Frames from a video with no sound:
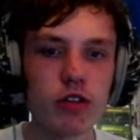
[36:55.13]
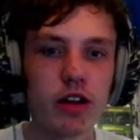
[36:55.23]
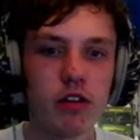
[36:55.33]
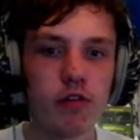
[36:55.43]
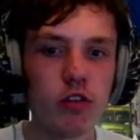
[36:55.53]

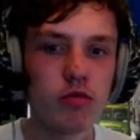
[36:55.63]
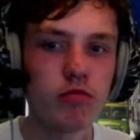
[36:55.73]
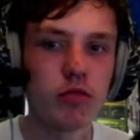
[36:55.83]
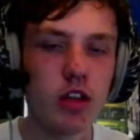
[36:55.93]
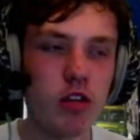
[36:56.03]
train
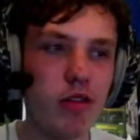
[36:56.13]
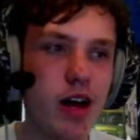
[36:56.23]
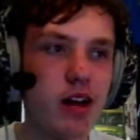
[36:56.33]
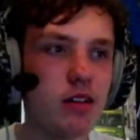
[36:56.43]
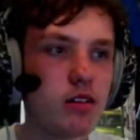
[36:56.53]
from the
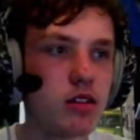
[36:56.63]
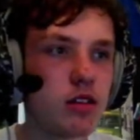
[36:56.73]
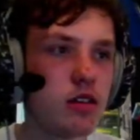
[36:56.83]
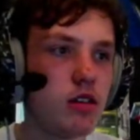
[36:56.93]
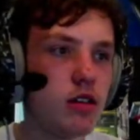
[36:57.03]

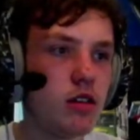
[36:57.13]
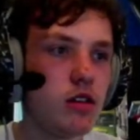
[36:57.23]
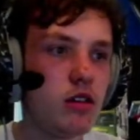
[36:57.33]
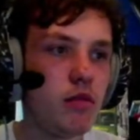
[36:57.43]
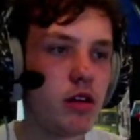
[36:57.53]
US?
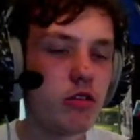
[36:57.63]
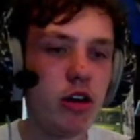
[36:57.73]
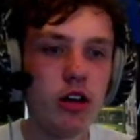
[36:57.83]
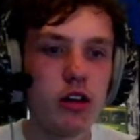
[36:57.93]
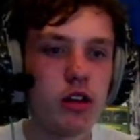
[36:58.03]
I mean, I
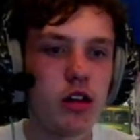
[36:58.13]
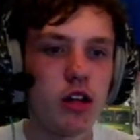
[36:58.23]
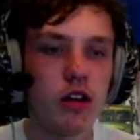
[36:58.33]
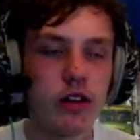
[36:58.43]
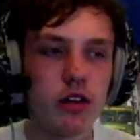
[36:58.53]
quite like
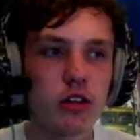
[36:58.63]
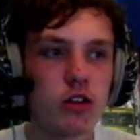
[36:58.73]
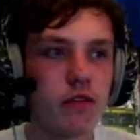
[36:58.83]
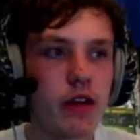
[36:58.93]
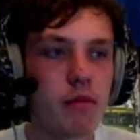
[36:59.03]
the
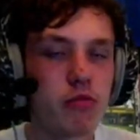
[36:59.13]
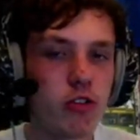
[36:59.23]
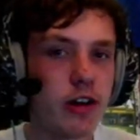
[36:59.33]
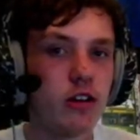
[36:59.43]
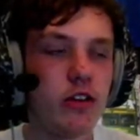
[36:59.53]
look of that
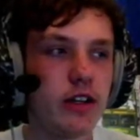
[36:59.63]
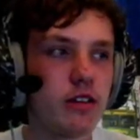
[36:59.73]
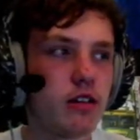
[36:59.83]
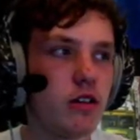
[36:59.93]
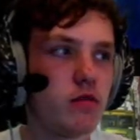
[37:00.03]
Bright
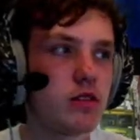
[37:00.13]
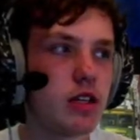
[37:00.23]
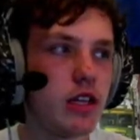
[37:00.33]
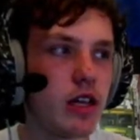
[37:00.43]
Line. Obviously,